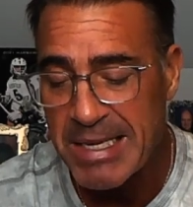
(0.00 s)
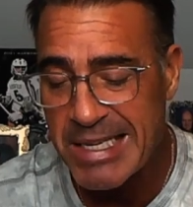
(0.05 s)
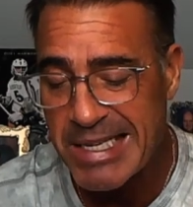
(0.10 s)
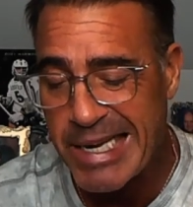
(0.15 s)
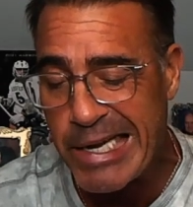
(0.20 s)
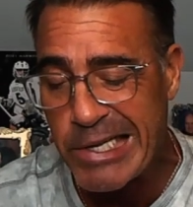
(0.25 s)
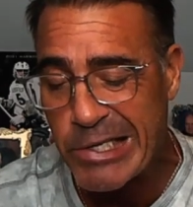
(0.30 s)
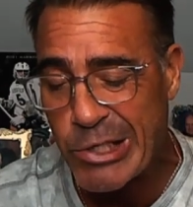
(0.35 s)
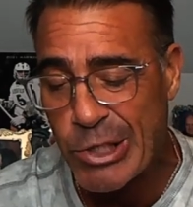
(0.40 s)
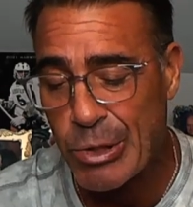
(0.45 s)

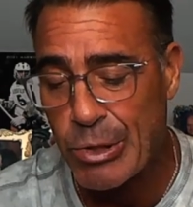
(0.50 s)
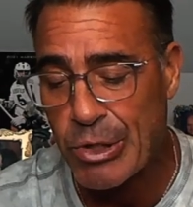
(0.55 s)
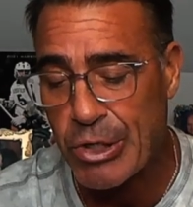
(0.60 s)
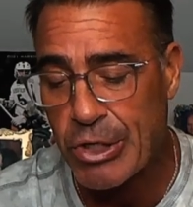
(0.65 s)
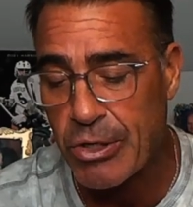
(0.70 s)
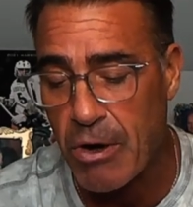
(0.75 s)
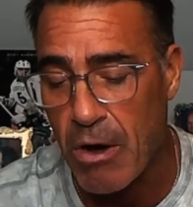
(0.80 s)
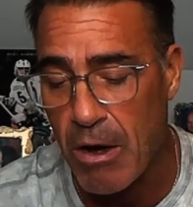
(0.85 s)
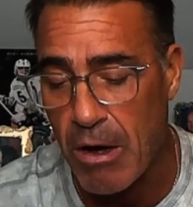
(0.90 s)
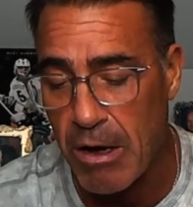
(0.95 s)
censored
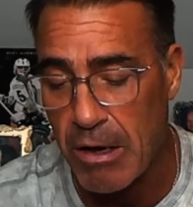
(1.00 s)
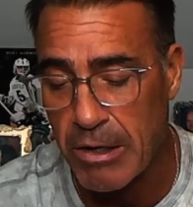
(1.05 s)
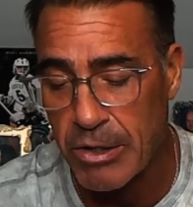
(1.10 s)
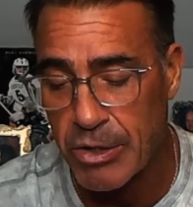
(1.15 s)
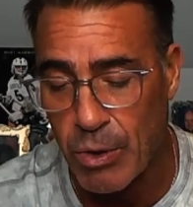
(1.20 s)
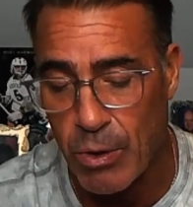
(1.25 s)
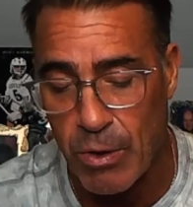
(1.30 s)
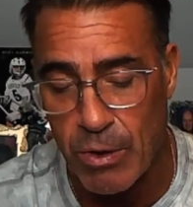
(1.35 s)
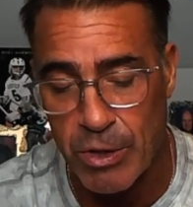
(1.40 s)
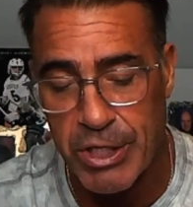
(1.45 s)
songs,
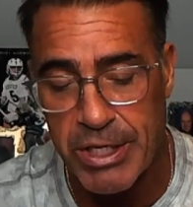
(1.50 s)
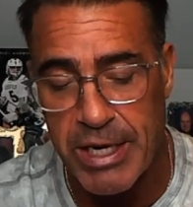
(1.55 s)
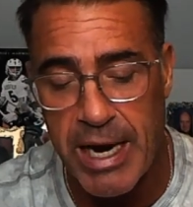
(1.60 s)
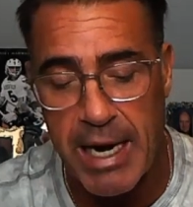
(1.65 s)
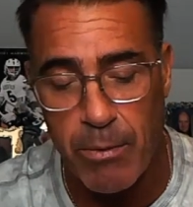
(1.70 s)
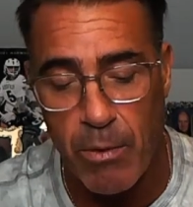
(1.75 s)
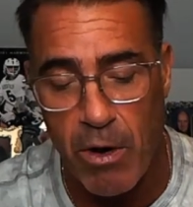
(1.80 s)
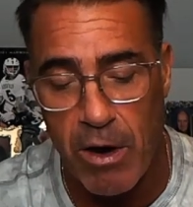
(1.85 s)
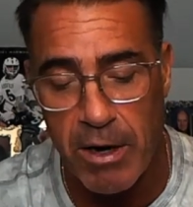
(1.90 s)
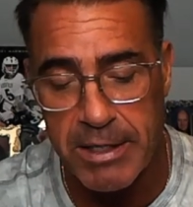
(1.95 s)
or
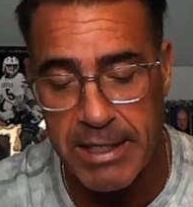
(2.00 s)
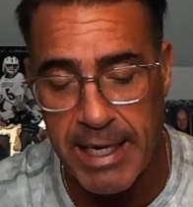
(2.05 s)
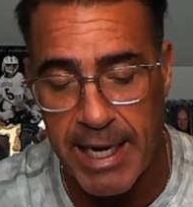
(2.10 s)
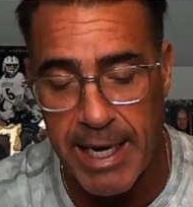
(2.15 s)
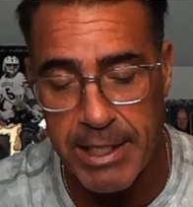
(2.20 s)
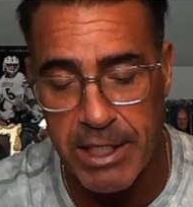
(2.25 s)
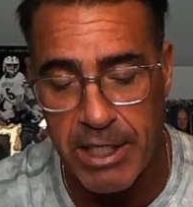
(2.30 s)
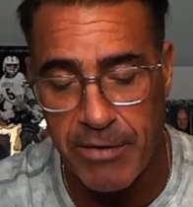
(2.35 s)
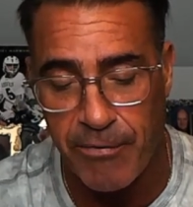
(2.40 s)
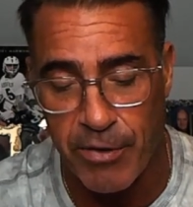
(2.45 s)
sidewalk
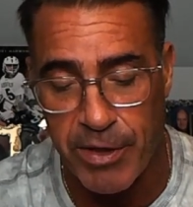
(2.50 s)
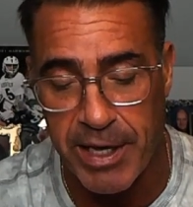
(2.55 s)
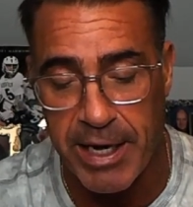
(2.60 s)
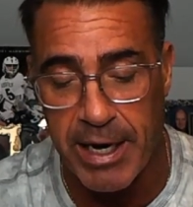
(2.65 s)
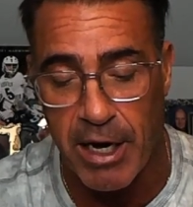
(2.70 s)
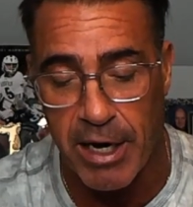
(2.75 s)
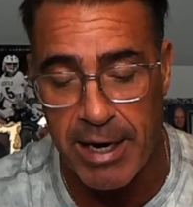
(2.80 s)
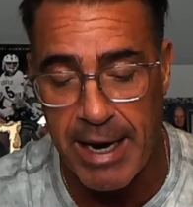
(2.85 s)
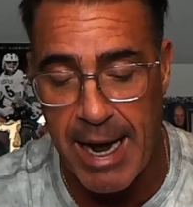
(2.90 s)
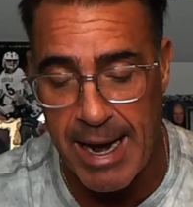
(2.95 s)
tents for the
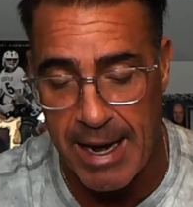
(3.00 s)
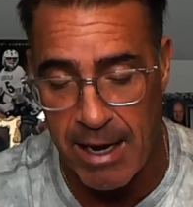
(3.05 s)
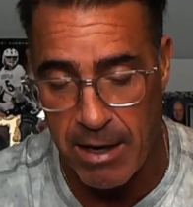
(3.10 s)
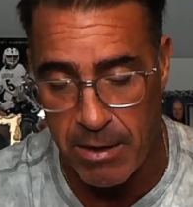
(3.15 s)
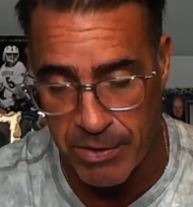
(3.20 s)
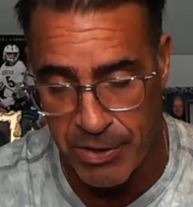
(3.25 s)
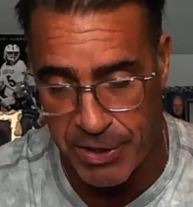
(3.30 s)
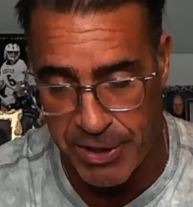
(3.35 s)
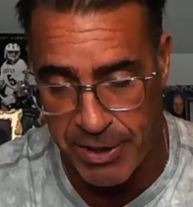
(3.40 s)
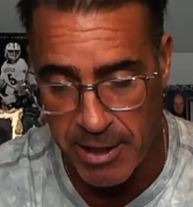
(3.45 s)

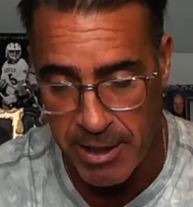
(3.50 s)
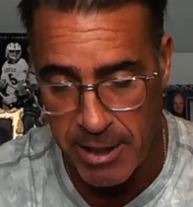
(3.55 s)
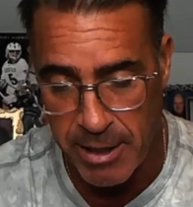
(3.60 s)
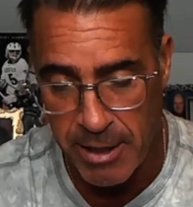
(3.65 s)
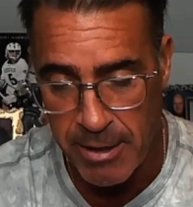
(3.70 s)
unhoused.